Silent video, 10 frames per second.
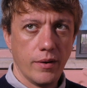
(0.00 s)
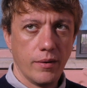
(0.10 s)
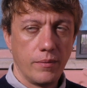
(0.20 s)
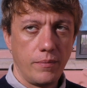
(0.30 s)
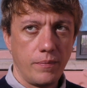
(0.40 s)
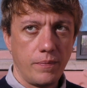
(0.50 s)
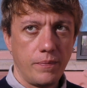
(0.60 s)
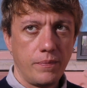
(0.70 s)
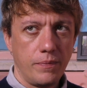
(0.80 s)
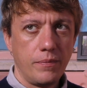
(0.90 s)
know.
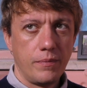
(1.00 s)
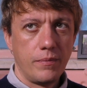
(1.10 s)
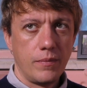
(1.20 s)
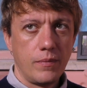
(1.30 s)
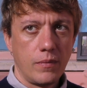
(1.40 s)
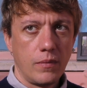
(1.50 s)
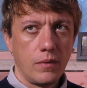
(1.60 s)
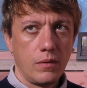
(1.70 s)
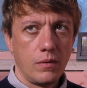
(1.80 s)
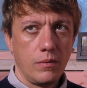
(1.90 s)
Right.
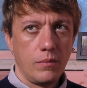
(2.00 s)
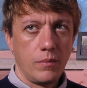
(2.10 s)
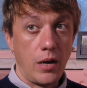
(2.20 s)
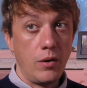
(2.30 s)
Well, Steve,